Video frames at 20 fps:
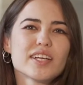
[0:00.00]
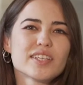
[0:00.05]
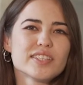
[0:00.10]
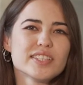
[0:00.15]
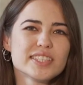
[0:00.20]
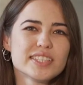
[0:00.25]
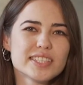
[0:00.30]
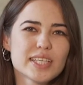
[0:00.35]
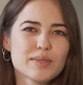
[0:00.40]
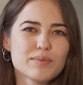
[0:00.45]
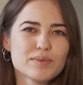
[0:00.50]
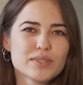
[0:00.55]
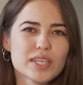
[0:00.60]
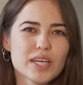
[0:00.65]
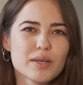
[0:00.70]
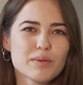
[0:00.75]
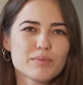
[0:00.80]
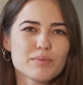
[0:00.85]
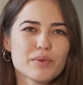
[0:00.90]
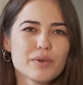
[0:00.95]
are the same
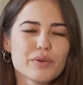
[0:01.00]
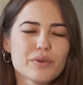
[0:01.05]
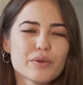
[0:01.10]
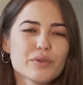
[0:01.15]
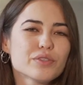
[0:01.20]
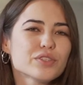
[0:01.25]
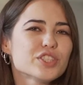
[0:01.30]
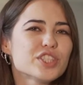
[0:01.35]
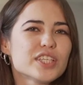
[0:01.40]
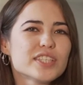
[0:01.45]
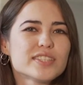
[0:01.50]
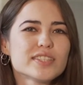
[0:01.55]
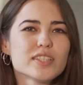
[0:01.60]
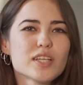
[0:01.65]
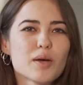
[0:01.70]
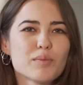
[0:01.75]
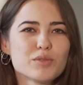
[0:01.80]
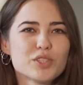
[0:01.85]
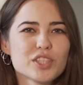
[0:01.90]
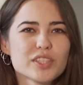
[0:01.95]
type or
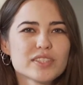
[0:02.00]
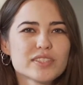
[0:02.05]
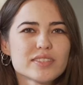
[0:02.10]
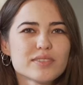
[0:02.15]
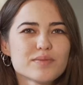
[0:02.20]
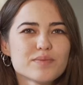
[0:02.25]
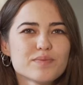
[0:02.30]
JSON objects.